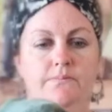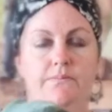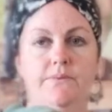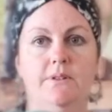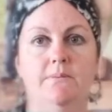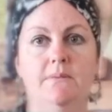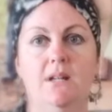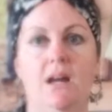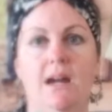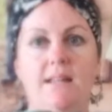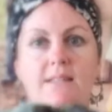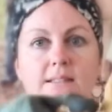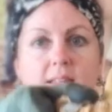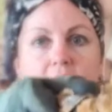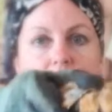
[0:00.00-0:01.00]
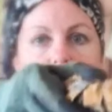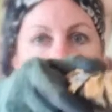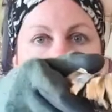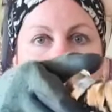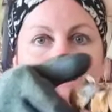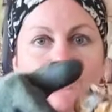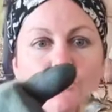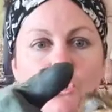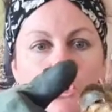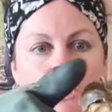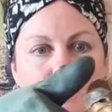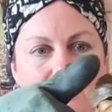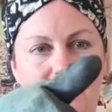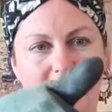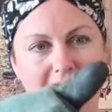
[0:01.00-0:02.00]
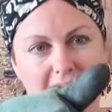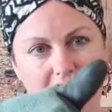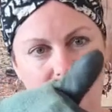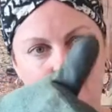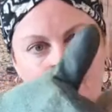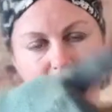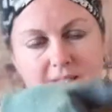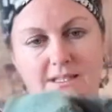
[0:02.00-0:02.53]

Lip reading: Some nice, thick, strong gloves.